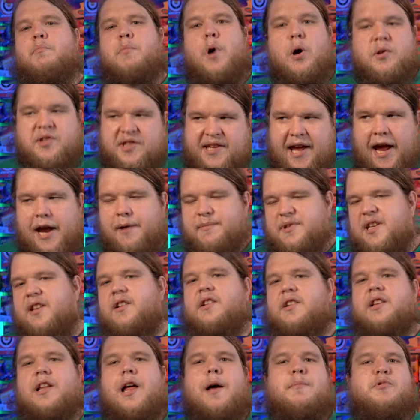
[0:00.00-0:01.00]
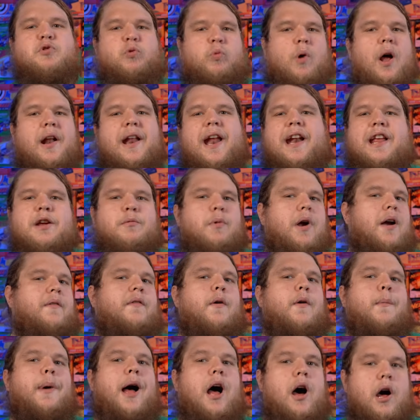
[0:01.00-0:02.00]
Most games and clubs run anywhere
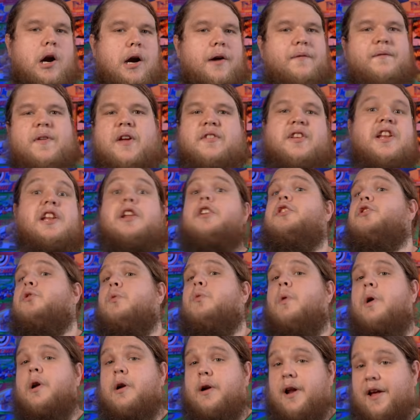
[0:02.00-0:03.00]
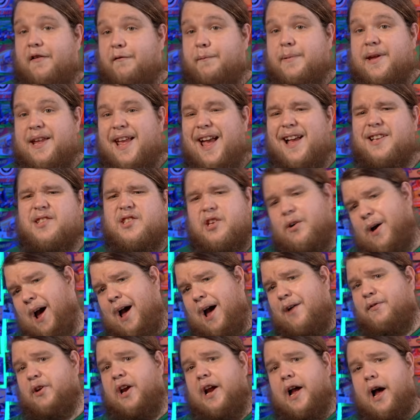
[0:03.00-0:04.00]
from 150 to 200 FPS, so
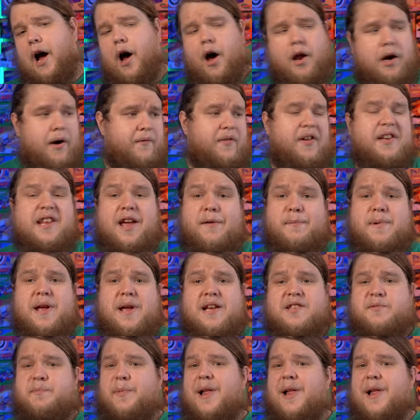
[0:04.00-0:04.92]
having a 150 FPS